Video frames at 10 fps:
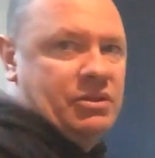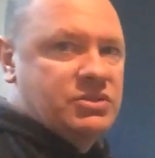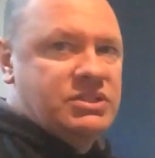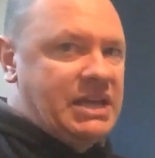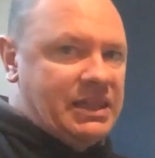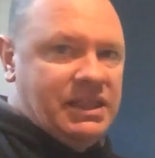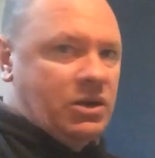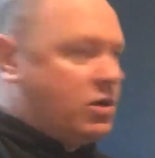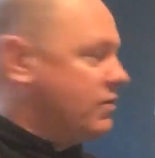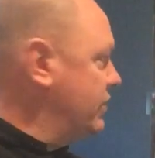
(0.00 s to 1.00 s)
There's
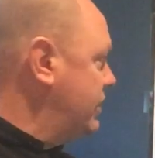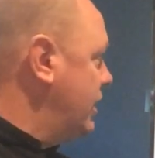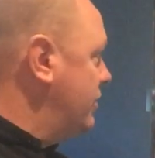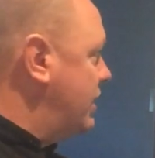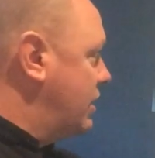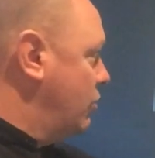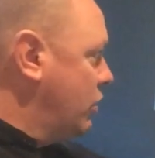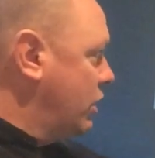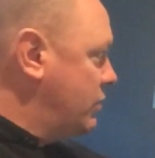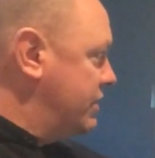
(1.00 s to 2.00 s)
nothing over there that can
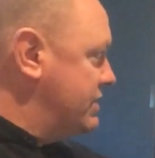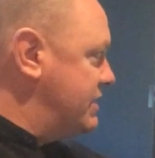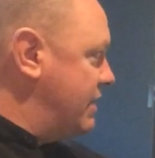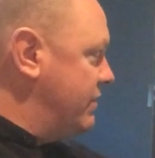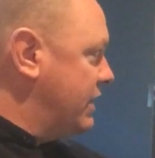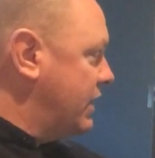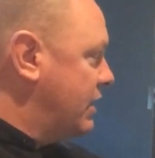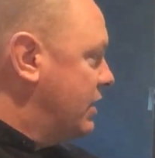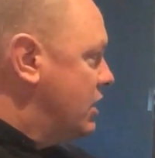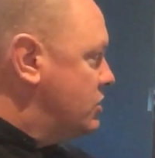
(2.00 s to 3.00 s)
work with the 70.
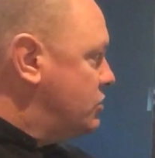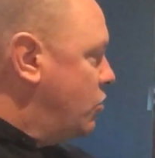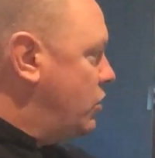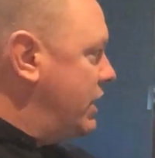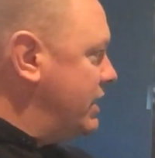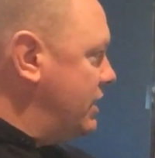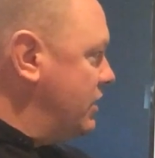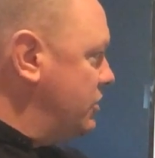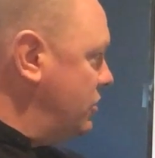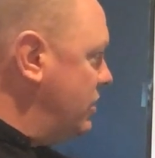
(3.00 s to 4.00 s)
So what I need
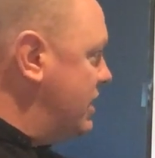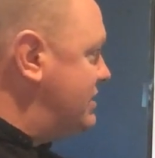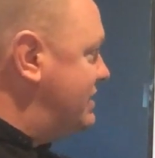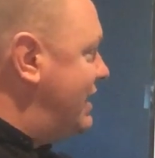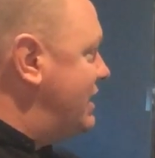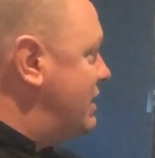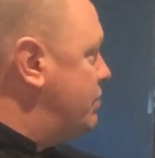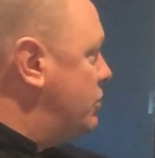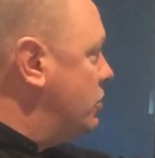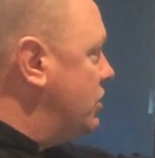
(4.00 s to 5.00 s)
to do is I need to
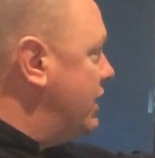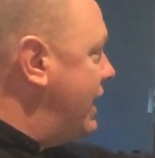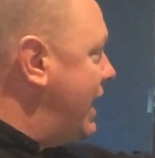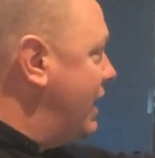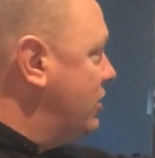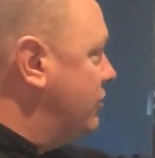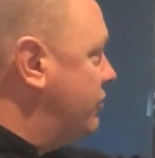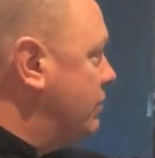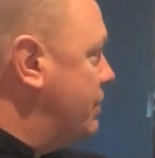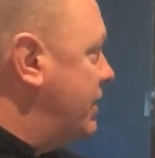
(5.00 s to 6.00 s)
pull an angle
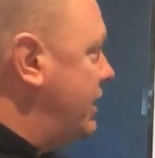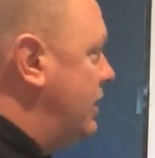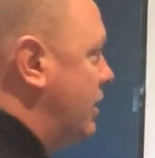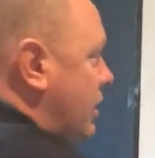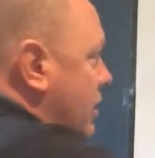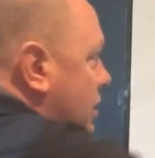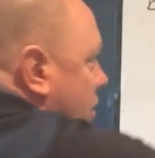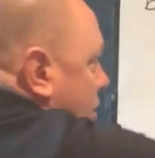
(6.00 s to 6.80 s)
from up here